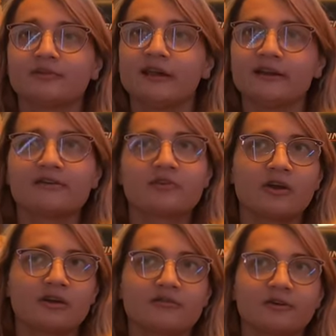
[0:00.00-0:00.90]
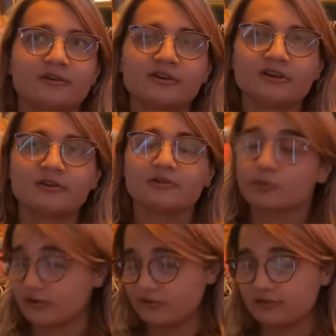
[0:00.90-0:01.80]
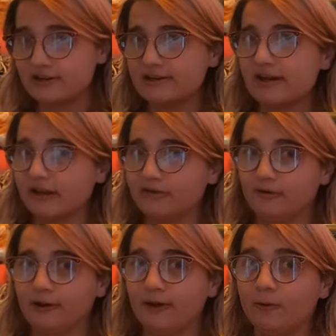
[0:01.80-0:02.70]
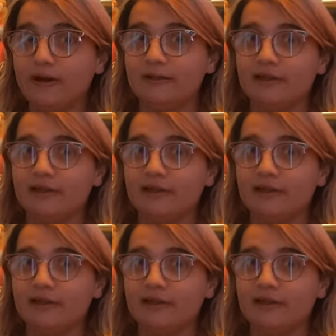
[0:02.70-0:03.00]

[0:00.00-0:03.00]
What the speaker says: like Sonic Frontiers, which did not turn out well,